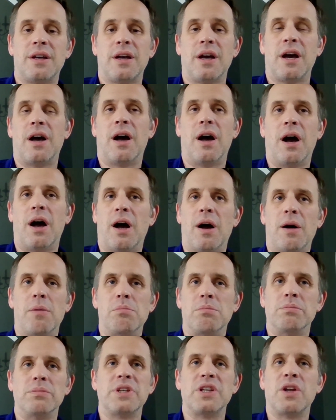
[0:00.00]

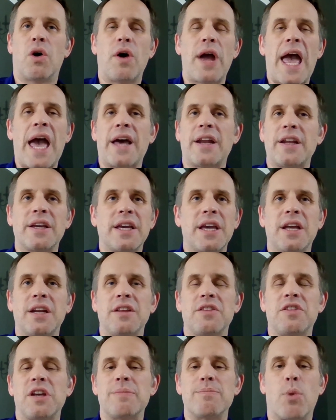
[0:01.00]
Adding
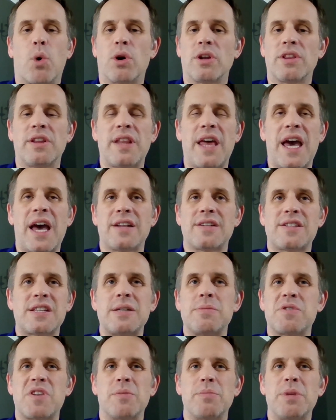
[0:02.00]
anything more than that
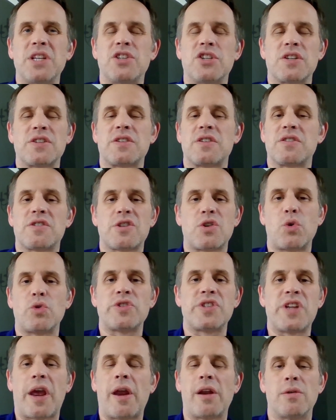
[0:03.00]
seems to be just
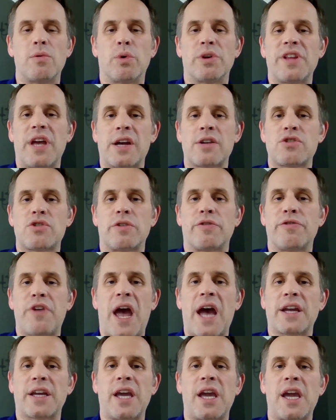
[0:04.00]
associated with extra
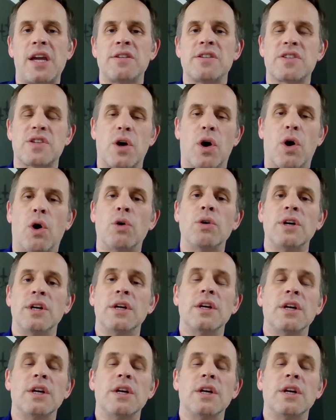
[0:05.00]
fat gain. So